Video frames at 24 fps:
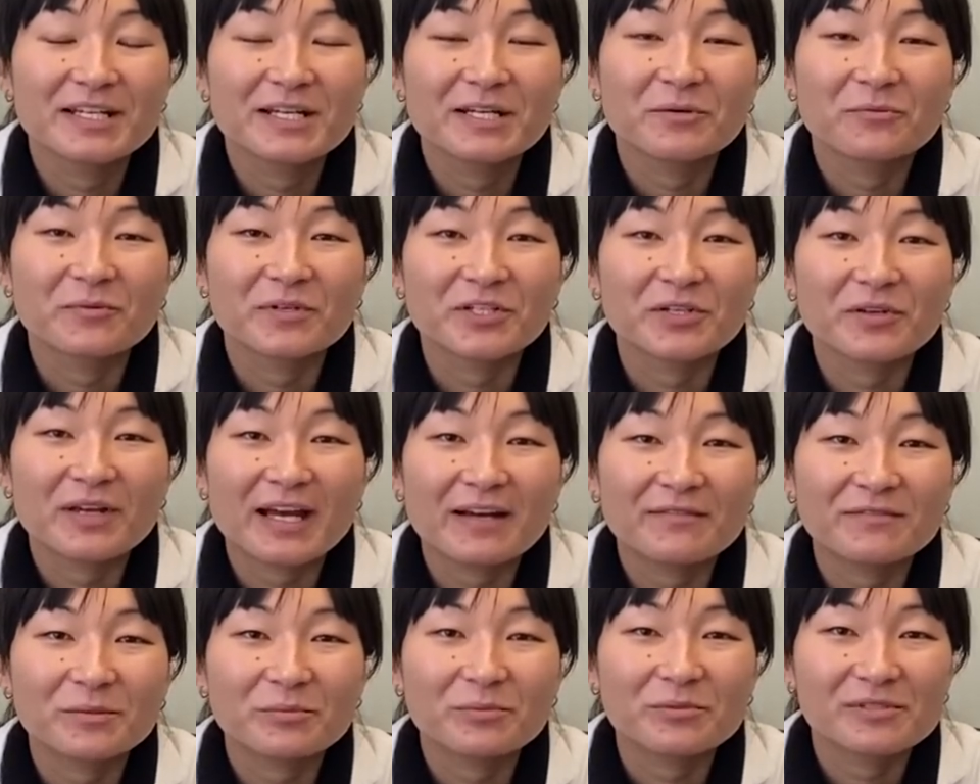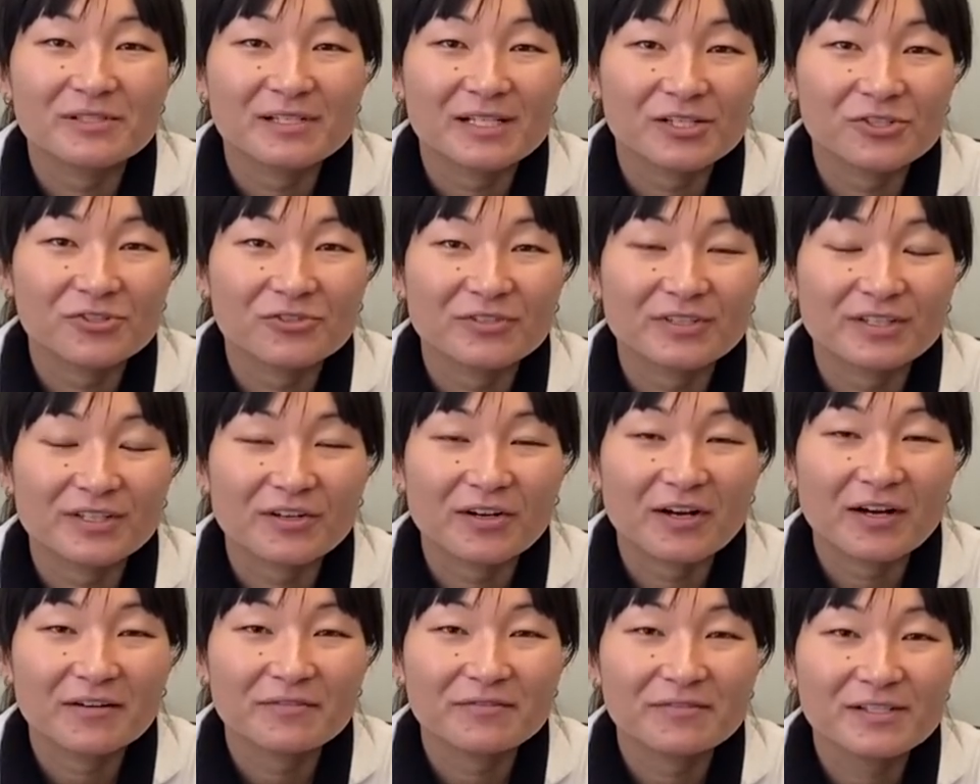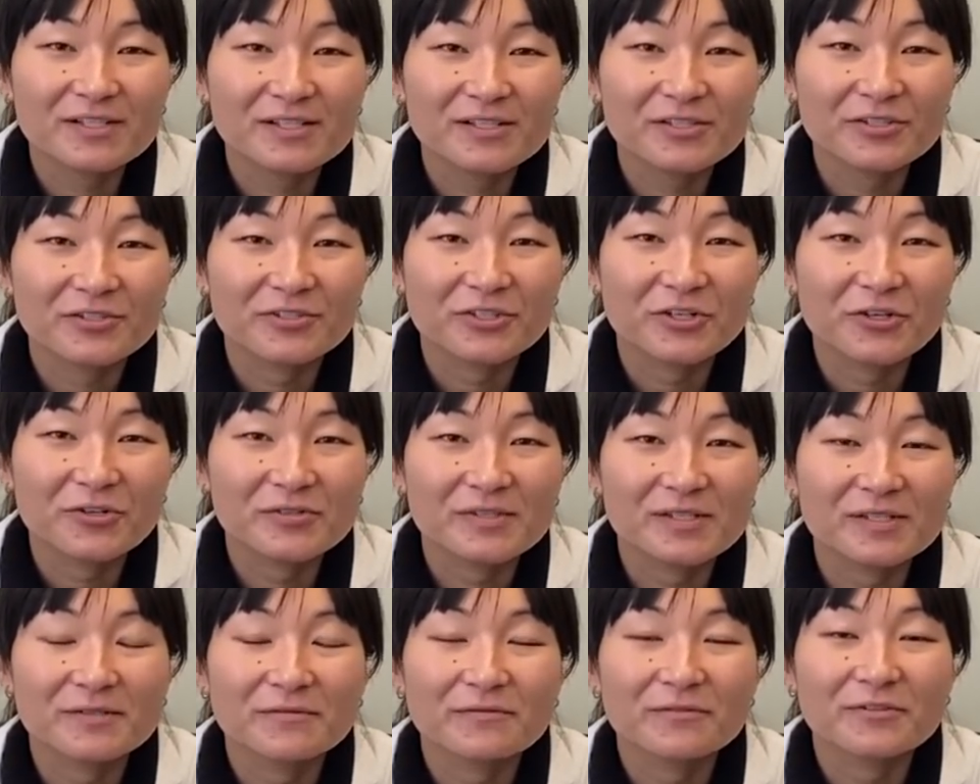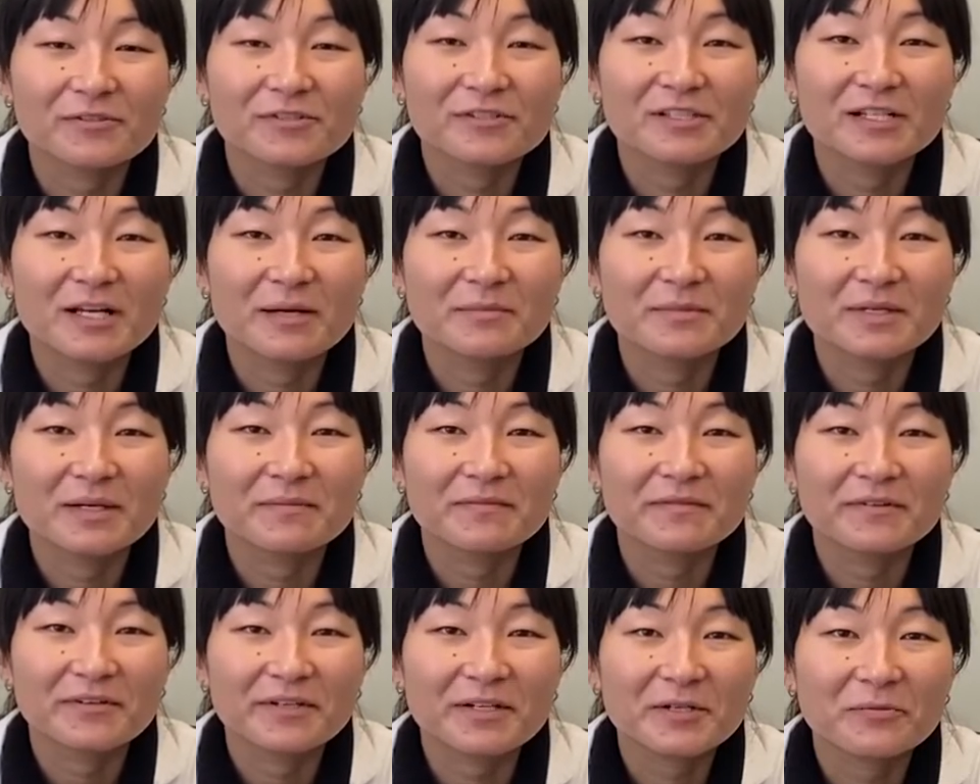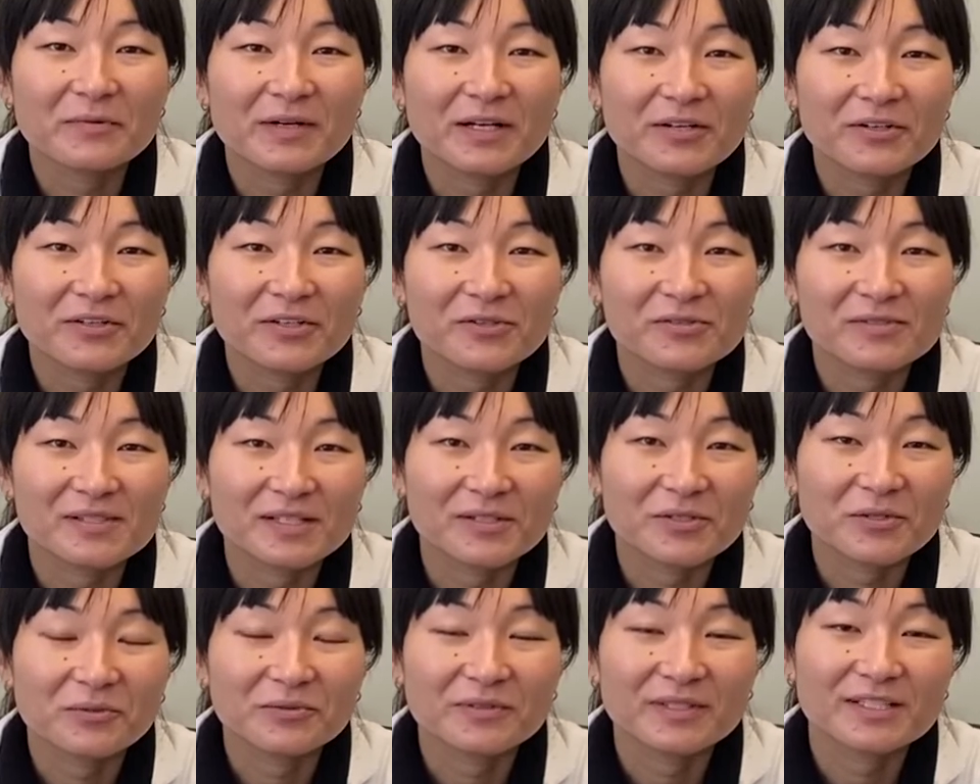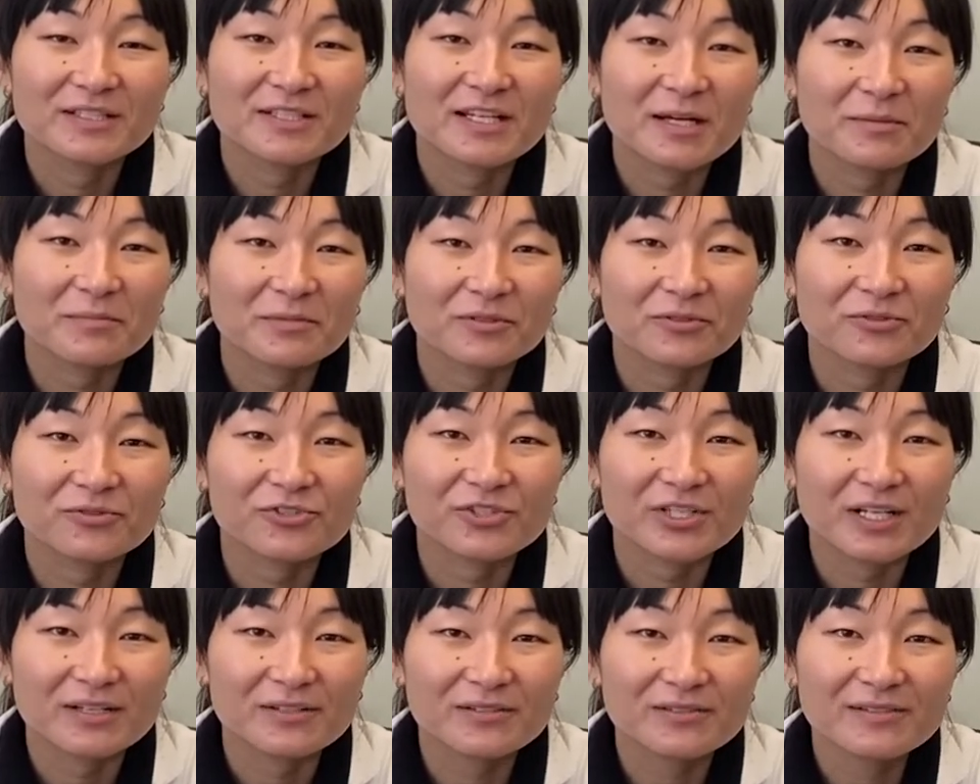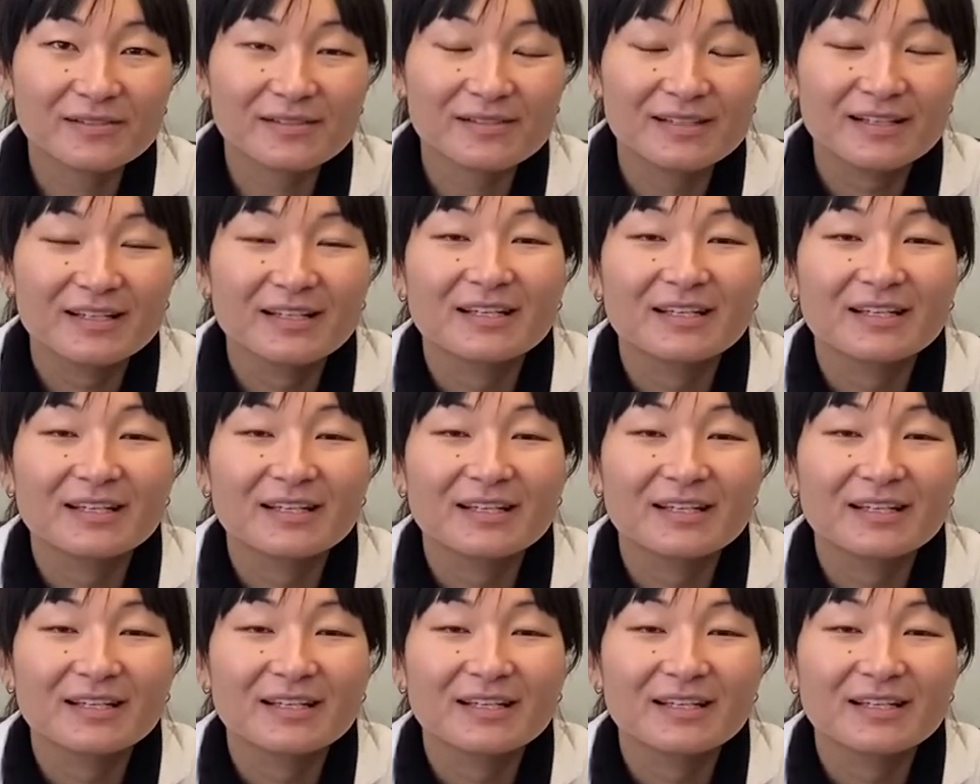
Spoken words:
When you have the procedure in the office, your nose is first numbed up very well using only topical gels,